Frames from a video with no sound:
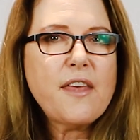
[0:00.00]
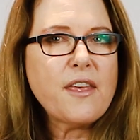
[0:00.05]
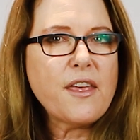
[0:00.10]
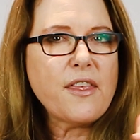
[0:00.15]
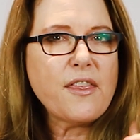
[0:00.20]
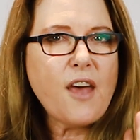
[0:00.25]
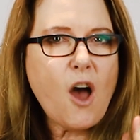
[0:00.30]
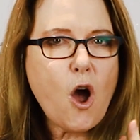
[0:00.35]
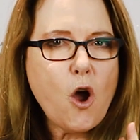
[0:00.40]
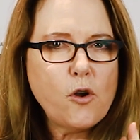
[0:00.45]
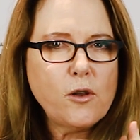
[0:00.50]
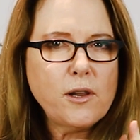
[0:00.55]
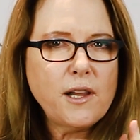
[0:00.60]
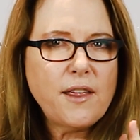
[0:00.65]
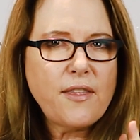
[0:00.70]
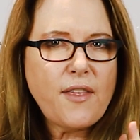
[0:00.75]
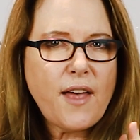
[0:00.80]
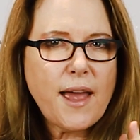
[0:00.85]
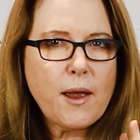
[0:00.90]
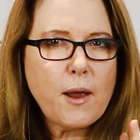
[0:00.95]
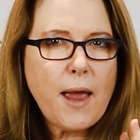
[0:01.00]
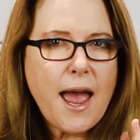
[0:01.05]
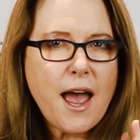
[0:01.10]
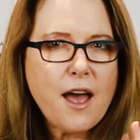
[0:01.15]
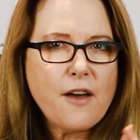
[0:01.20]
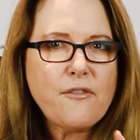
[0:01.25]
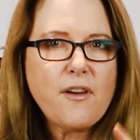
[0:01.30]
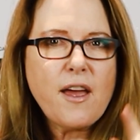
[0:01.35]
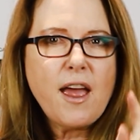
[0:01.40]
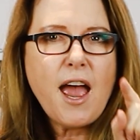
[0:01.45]
that only they
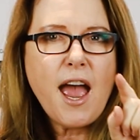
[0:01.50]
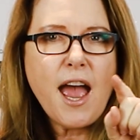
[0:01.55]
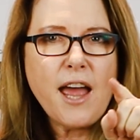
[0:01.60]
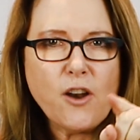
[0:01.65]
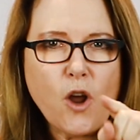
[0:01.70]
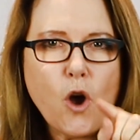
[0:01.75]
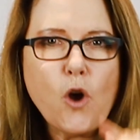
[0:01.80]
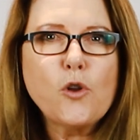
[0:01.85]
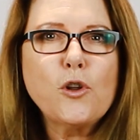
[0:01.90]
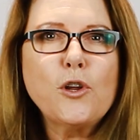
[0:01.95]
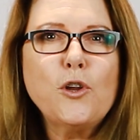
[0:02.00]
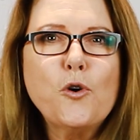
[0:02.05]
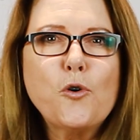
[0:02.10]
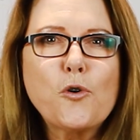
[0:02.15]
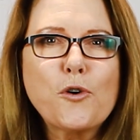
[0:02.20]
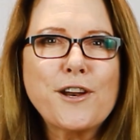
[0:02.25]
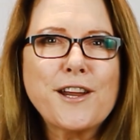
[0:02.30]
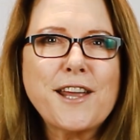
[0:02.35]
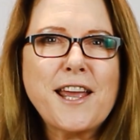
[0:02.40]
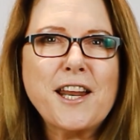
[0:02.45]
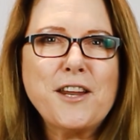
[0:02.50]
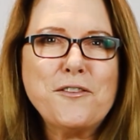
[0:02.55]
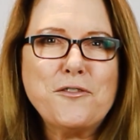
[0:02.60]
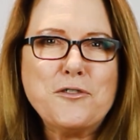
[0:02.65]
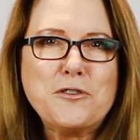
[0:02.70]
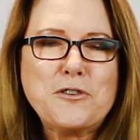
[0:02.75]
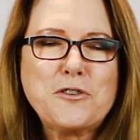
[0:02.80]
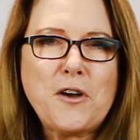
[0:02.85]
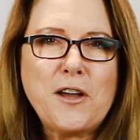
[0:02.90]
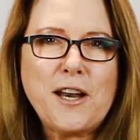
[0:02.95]
have and only you're gonna get if
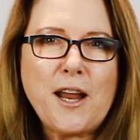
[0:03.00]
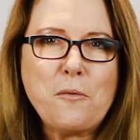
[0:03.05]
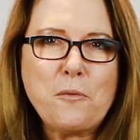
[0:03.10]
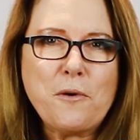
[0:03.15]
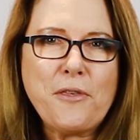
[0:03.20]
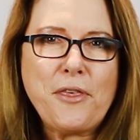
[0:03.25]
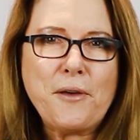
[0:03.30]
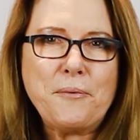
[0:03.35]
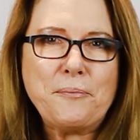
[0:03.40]
you sign up with